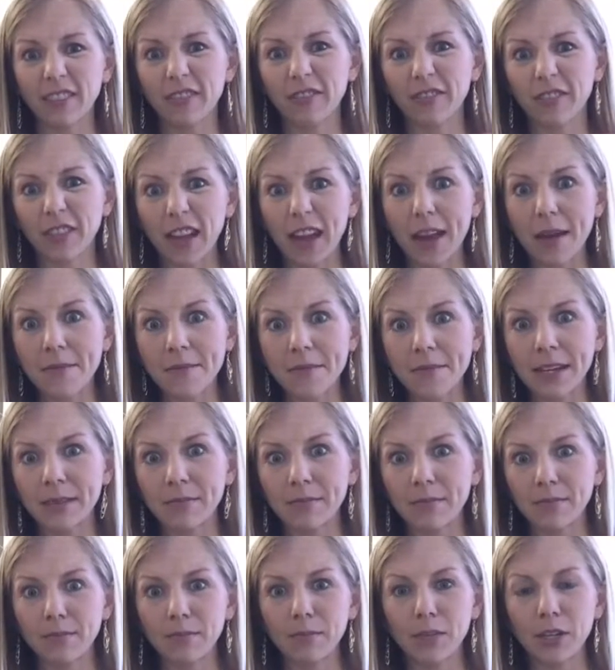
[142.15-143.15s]
phlegm
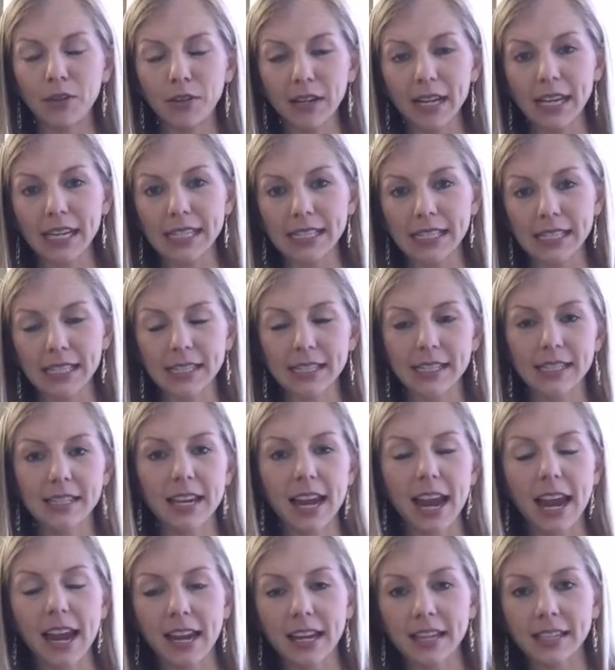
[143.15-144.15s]
and mucus
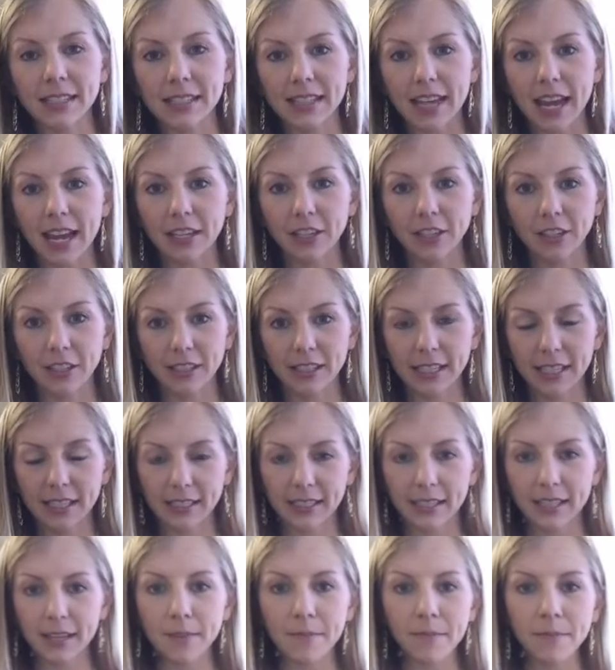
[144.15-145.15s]
inside your
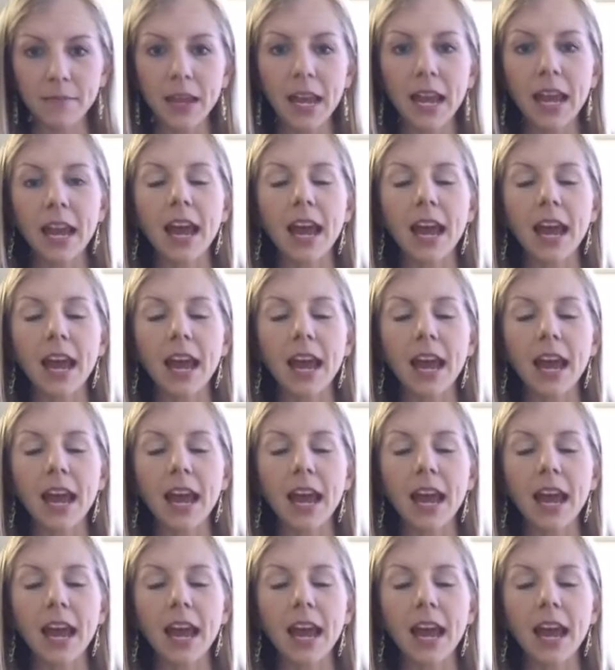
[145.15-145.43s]
system.